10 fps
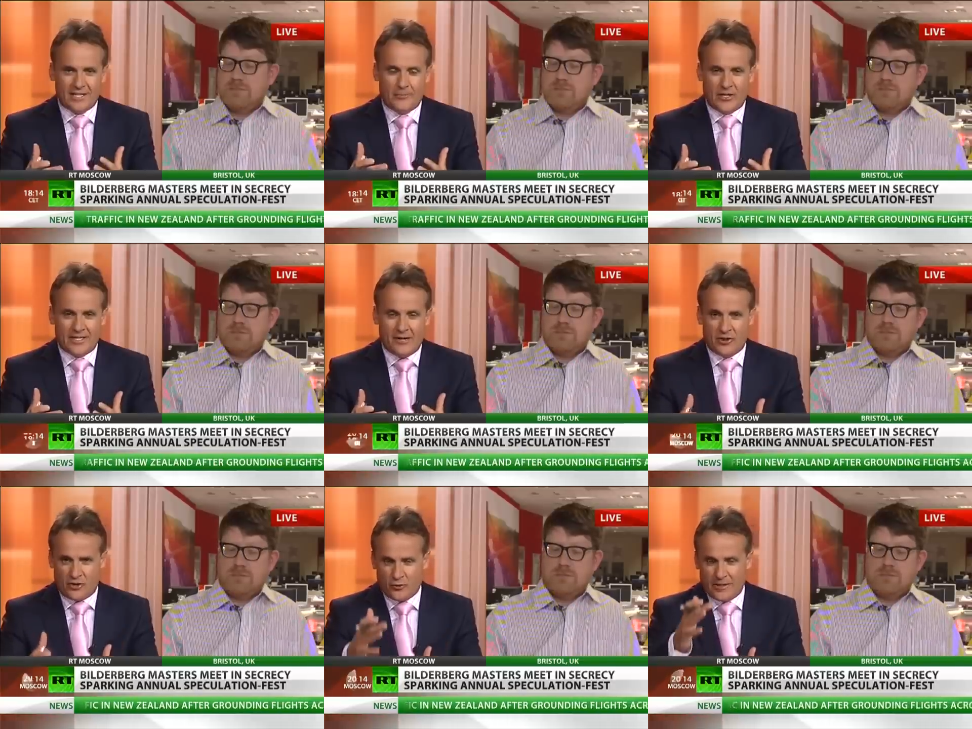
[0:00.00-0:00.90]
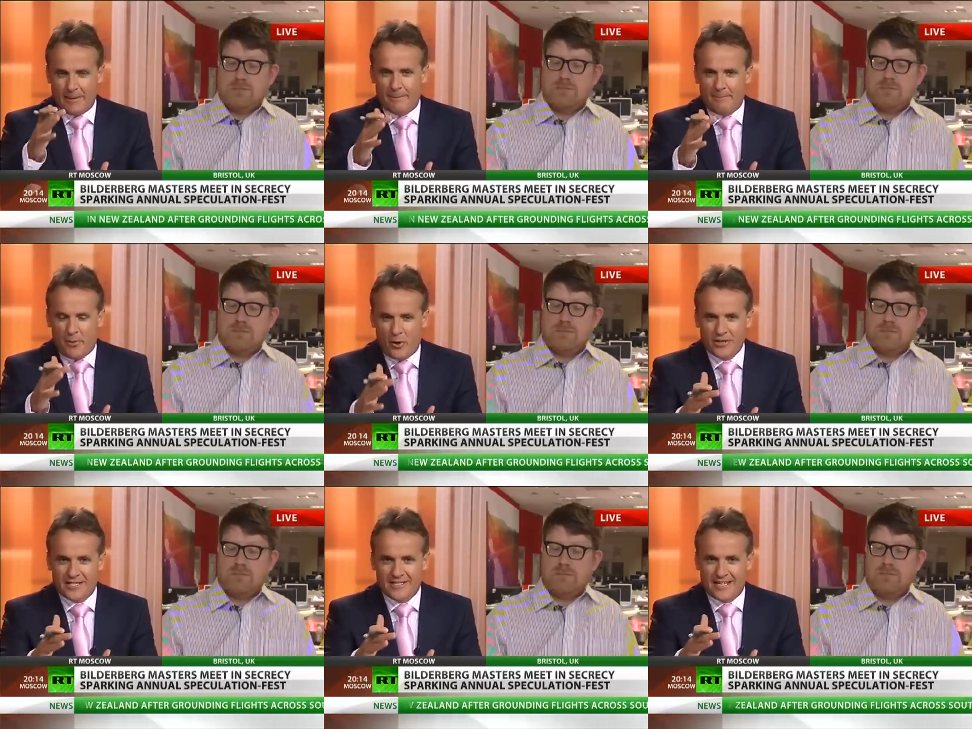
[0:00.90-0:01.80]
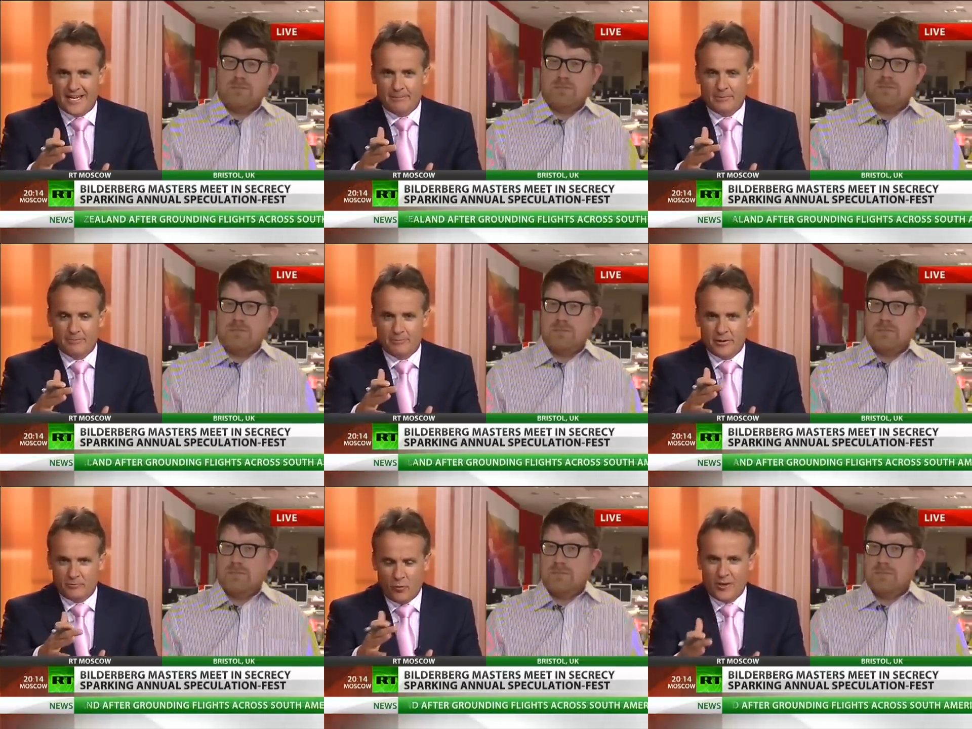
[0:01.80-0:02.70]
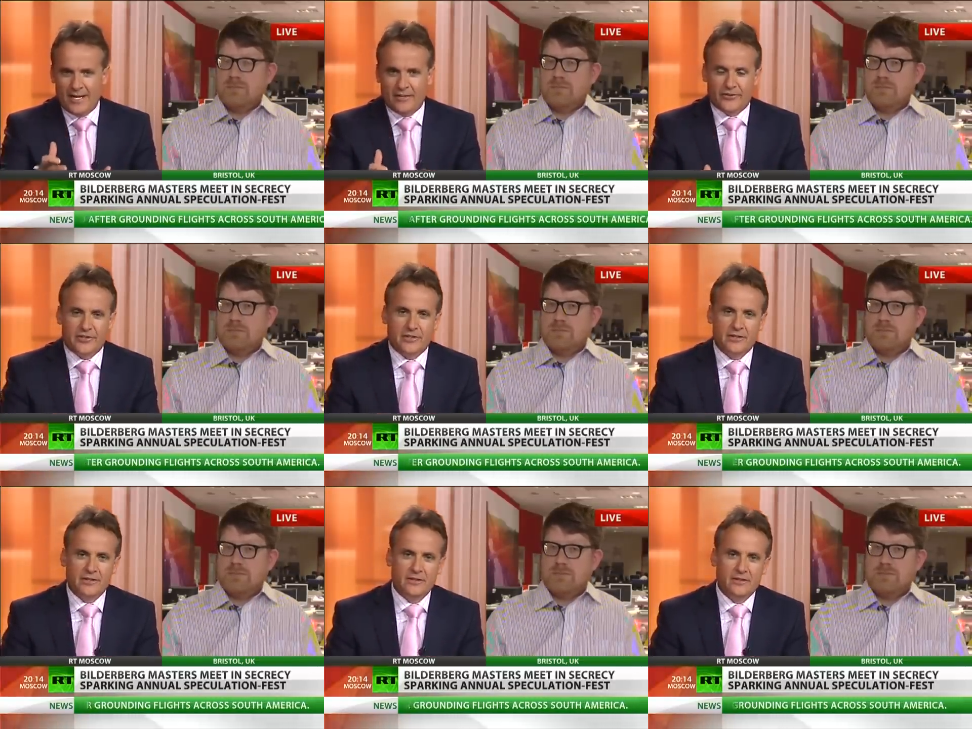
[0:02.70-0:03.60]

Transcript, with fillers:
Speaker 1: are the subject areas? You're talking about policy there, but what else?